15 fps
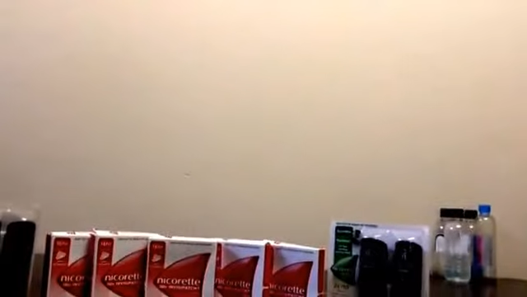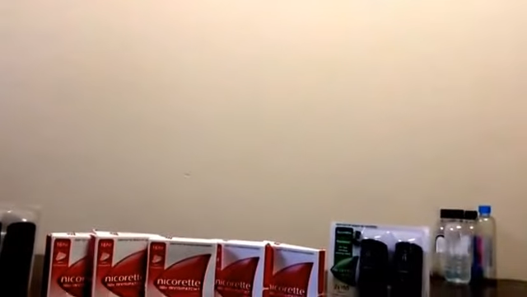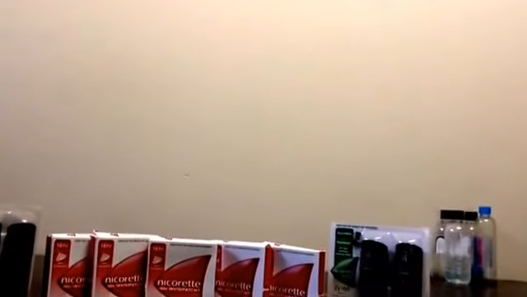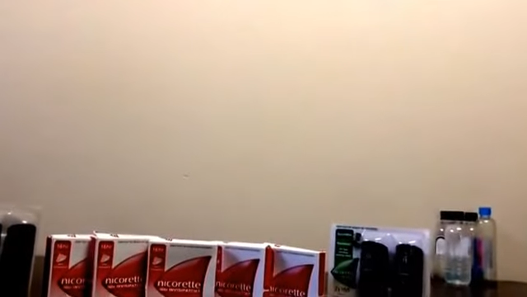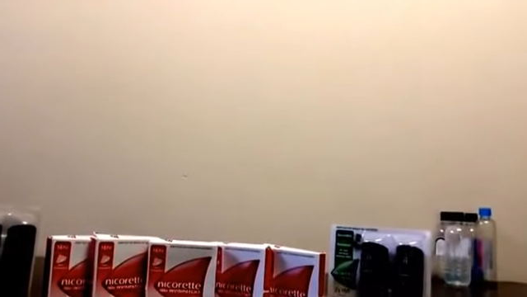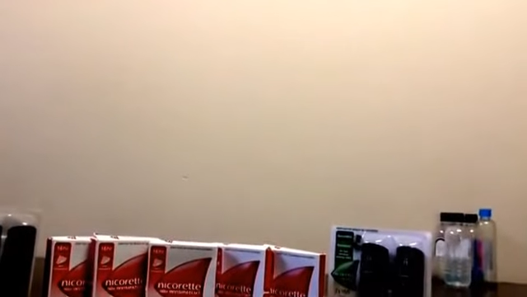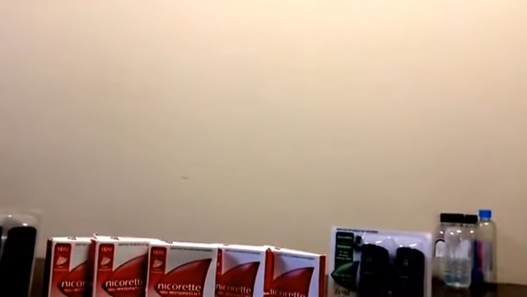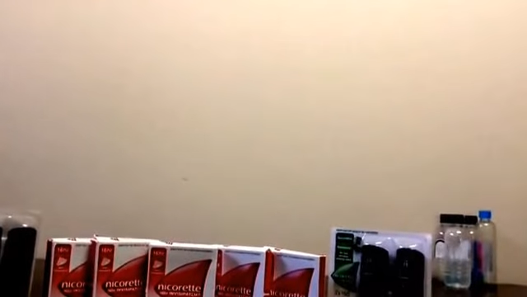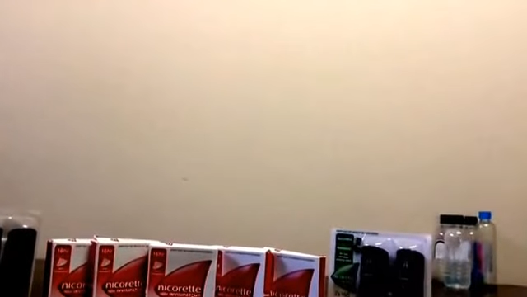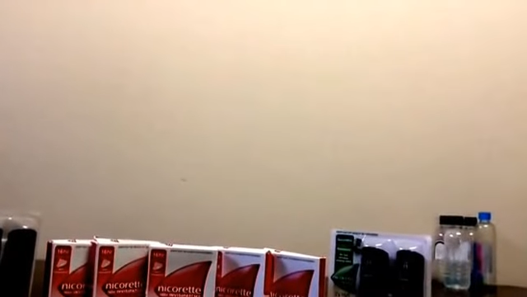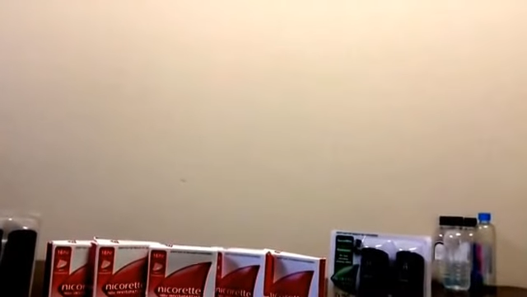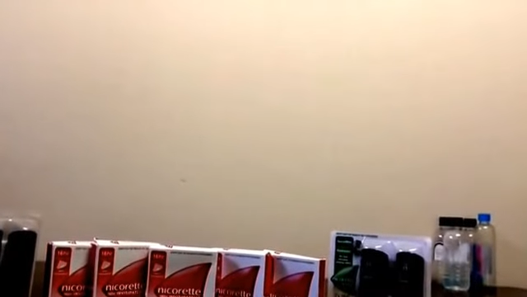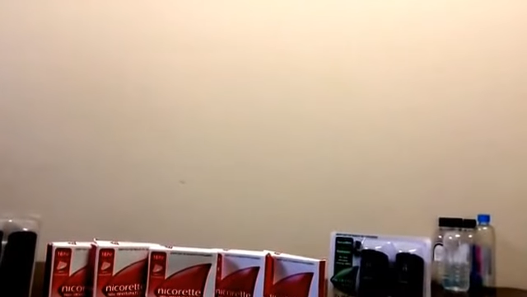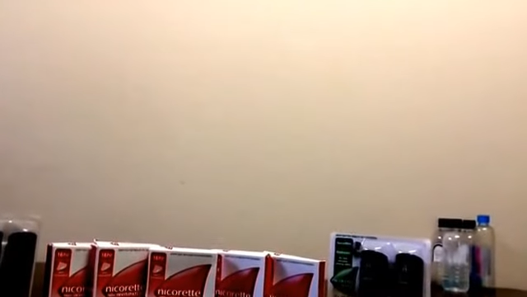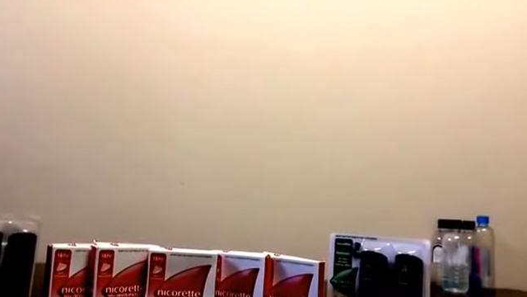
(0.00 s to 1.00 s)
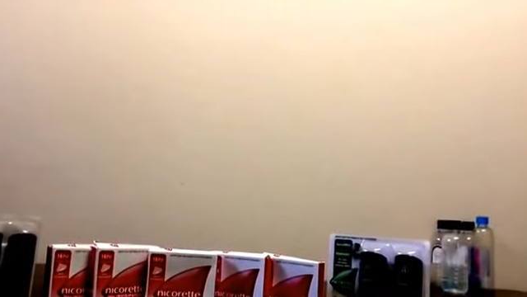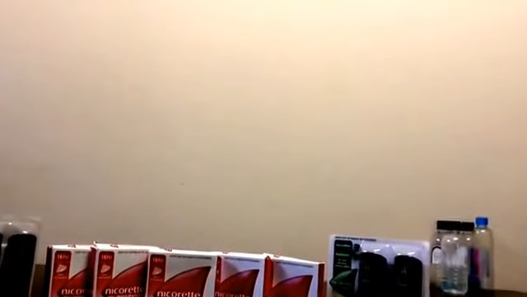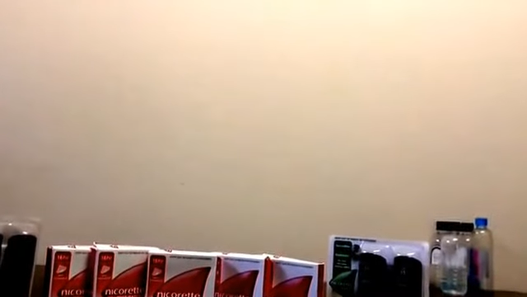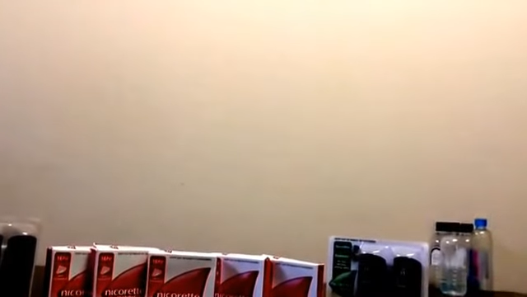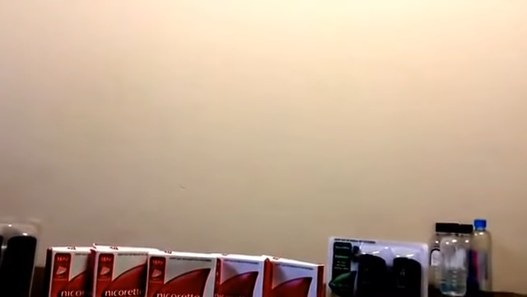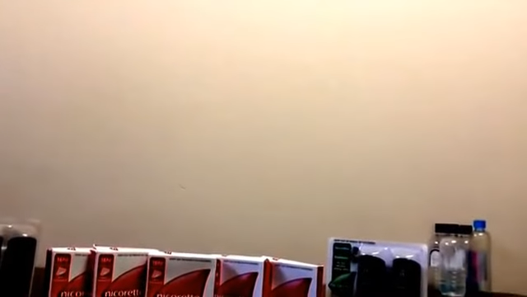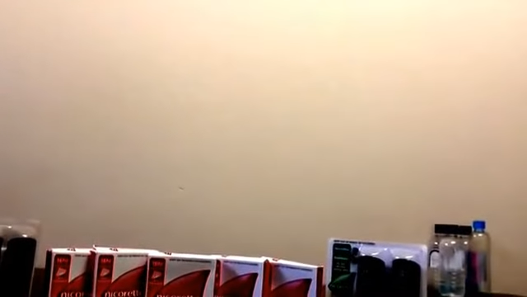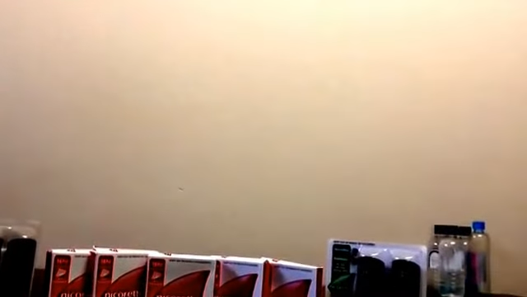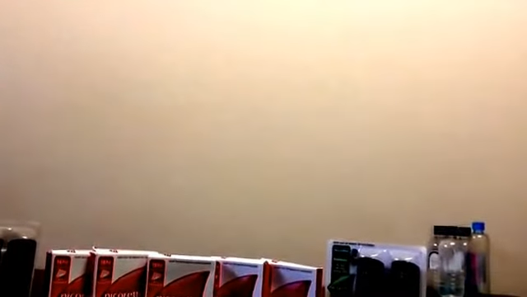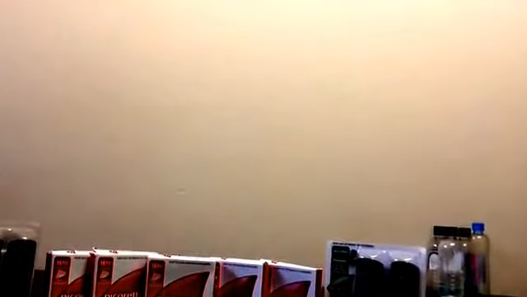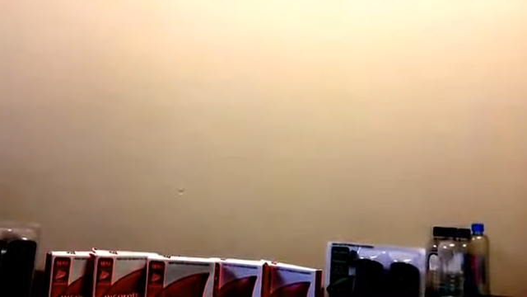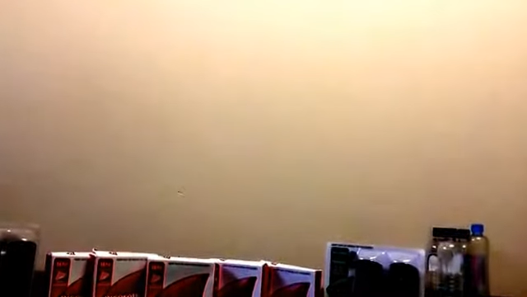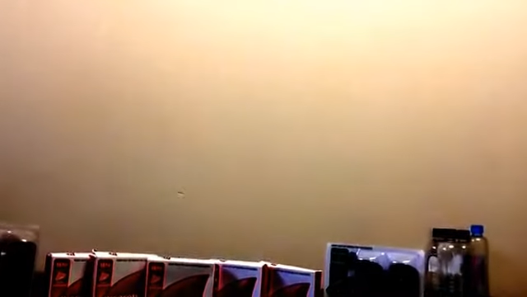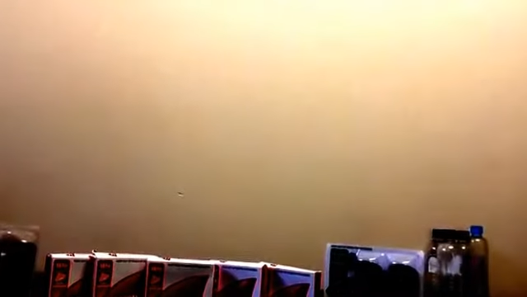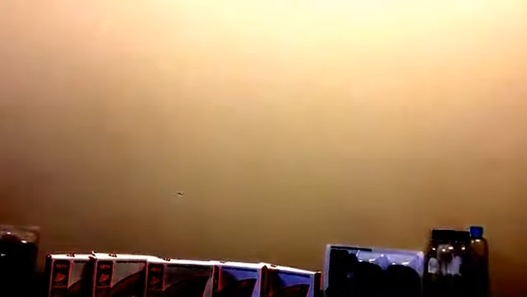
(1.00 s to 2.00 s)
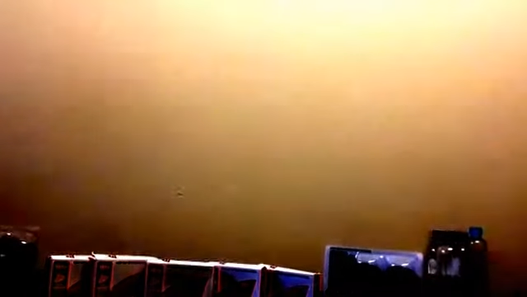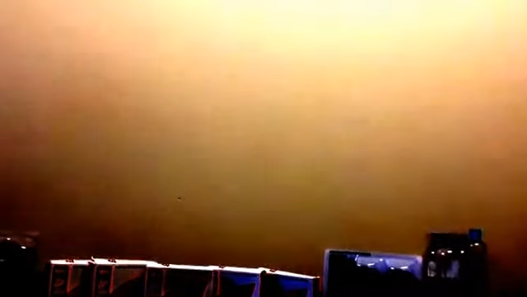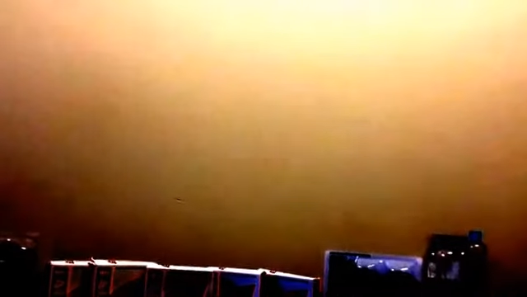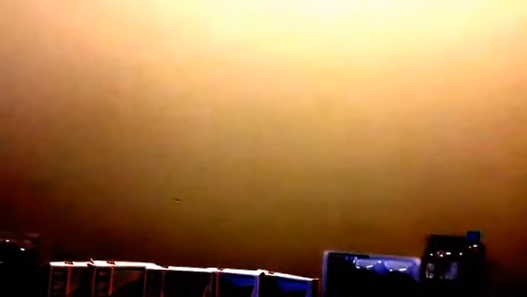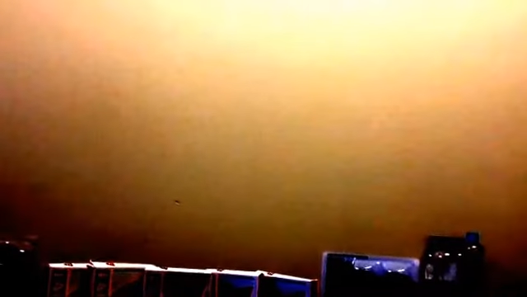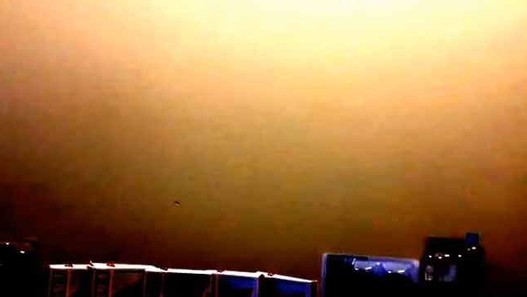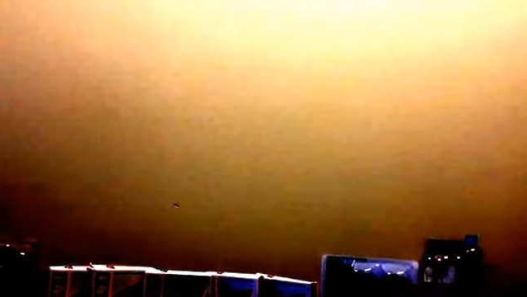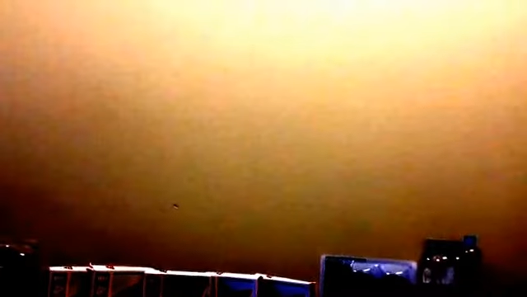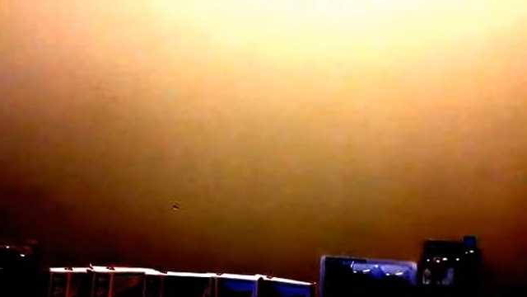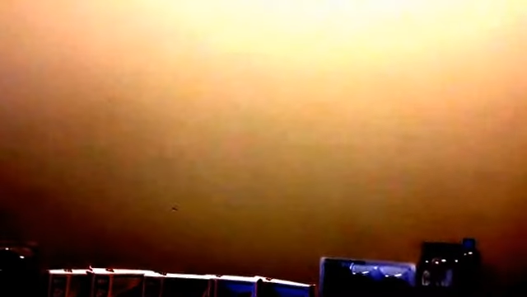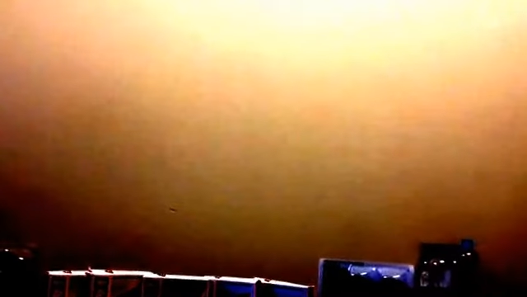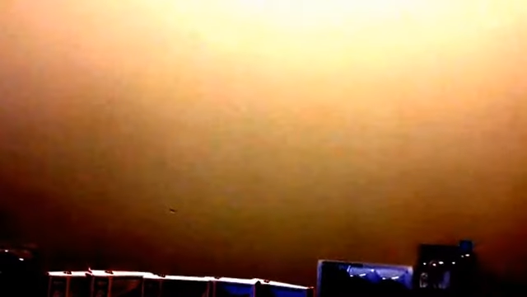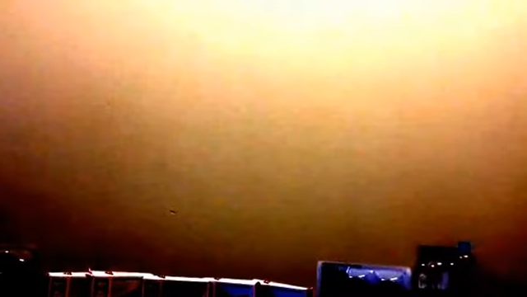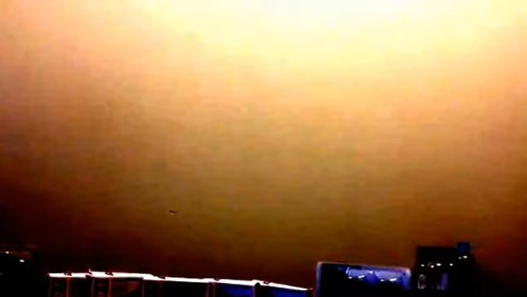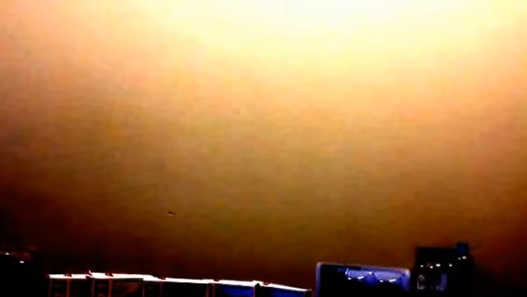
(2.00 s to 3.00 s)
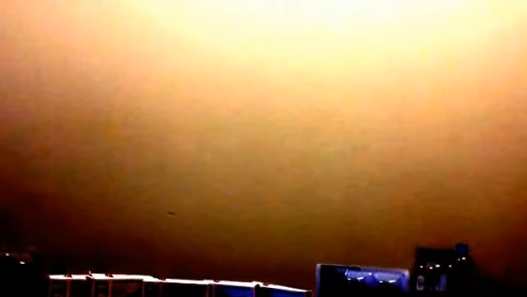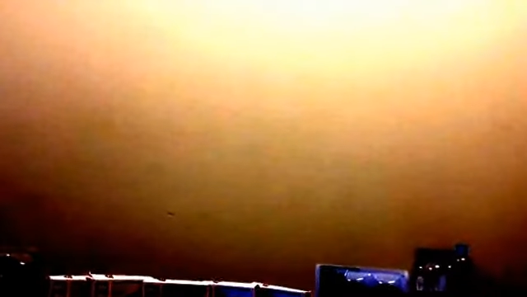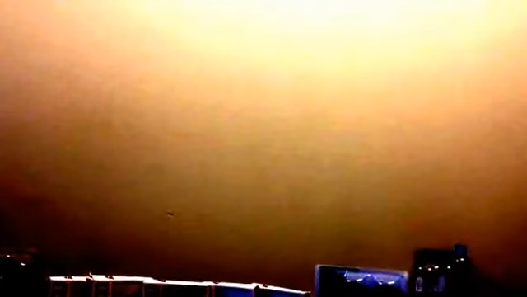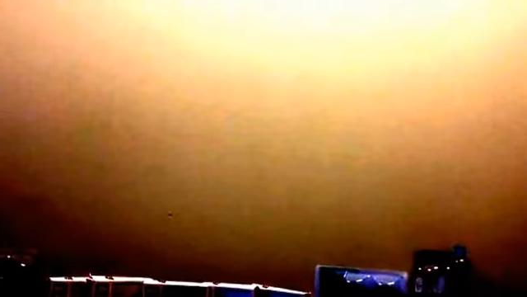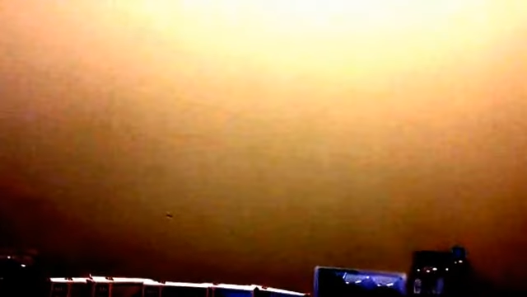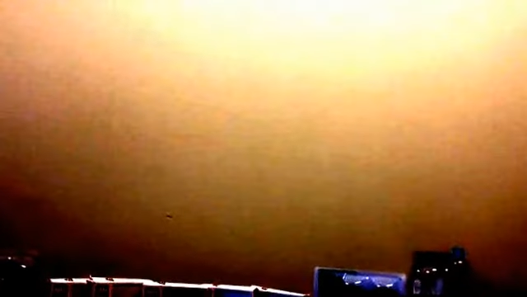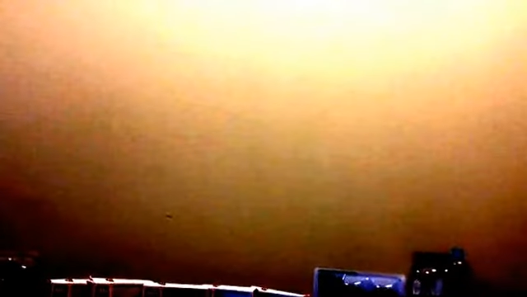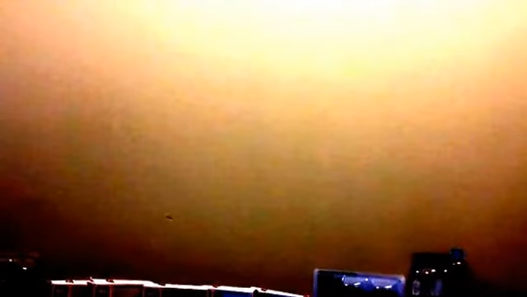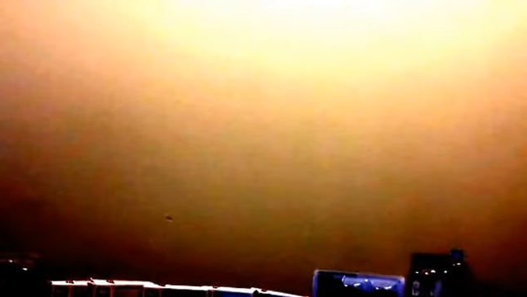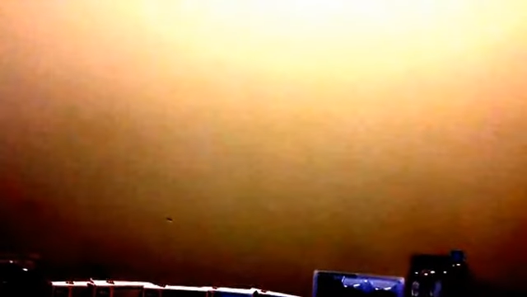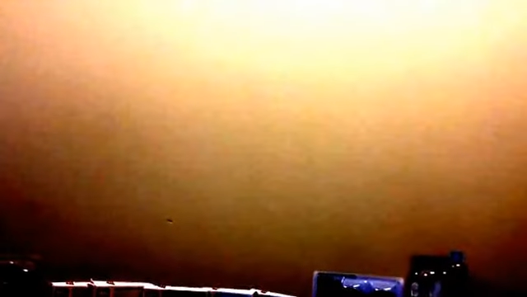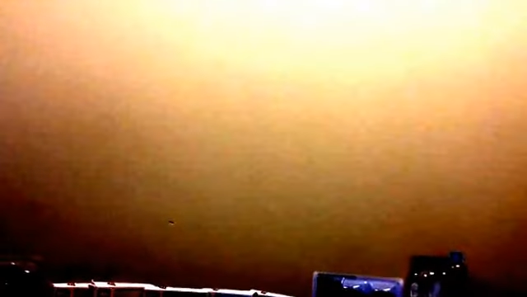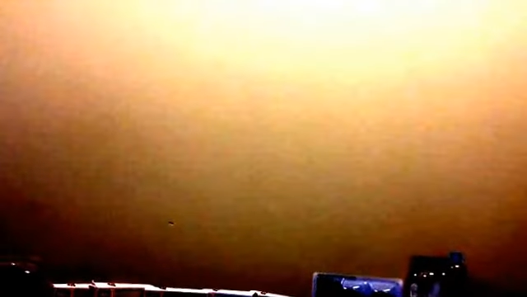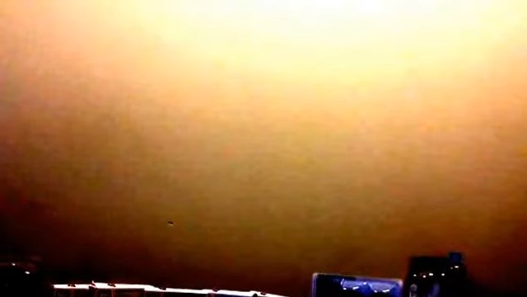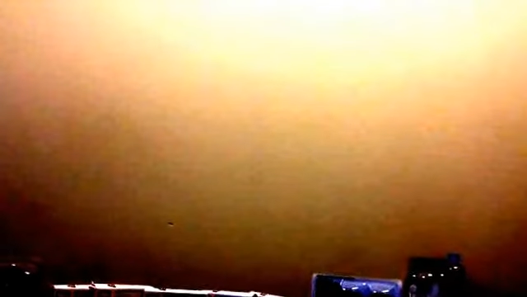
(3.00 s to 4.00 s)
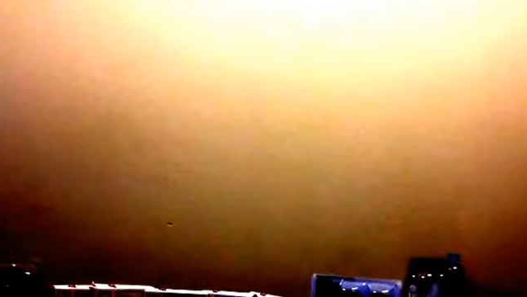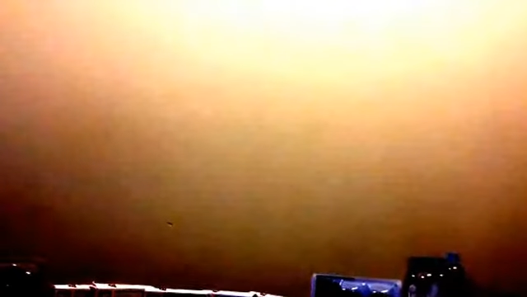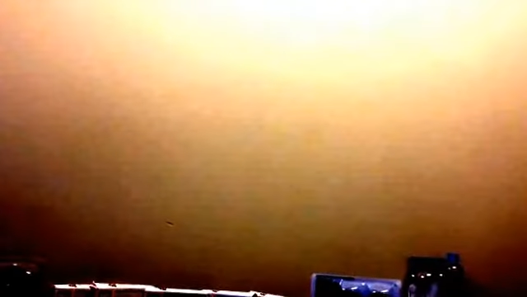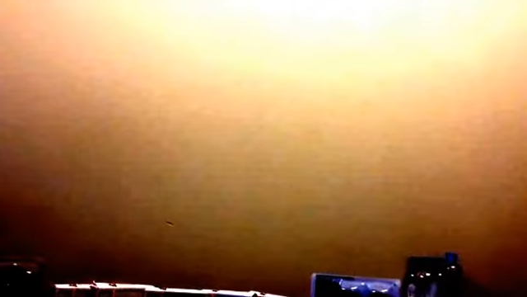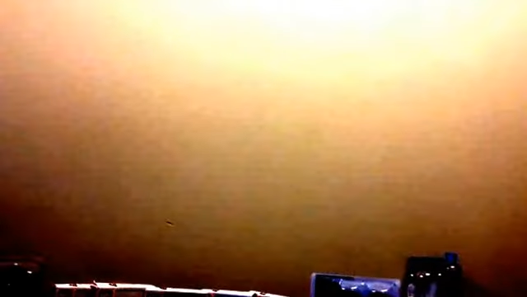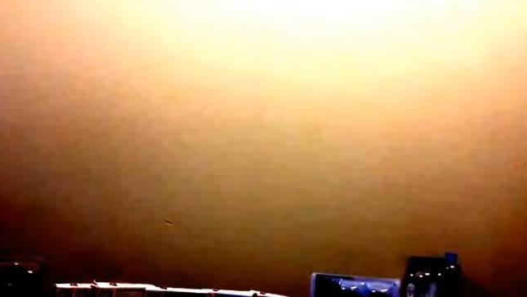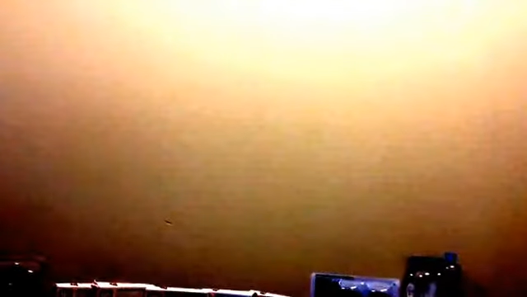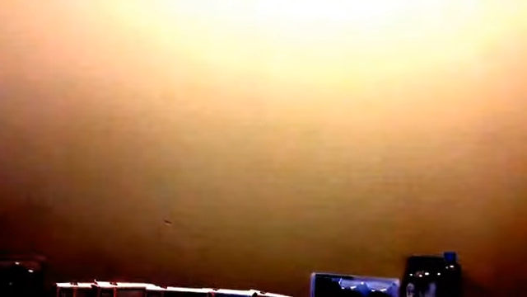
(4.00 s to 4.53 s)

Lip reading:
No face is visible, so there are no lips to read.